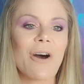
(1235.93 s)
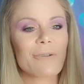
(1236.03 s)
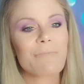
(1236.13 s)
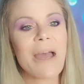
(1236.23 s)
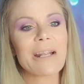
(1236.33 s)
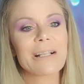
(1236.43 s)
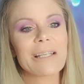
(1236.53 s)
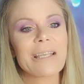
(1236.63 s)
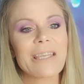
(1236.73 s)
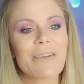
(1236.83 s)

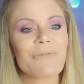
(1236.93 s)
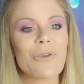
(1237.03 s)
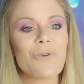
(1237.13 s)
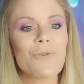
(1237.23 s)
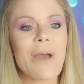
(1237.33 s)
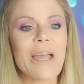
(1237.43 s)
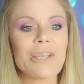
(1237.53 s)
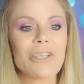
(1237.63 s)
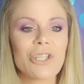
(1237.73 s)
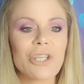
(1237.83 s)
automatically give you
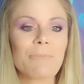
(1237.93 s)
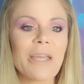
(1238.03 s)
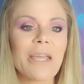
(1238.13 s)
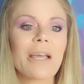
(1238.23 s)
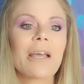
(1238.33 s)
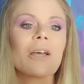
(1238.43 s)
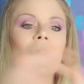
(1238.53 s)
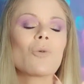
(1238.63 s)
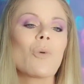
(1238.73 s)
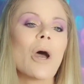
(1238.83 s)
a shipping
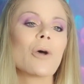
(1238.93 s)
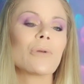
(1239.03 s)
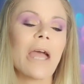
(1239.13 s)
quote.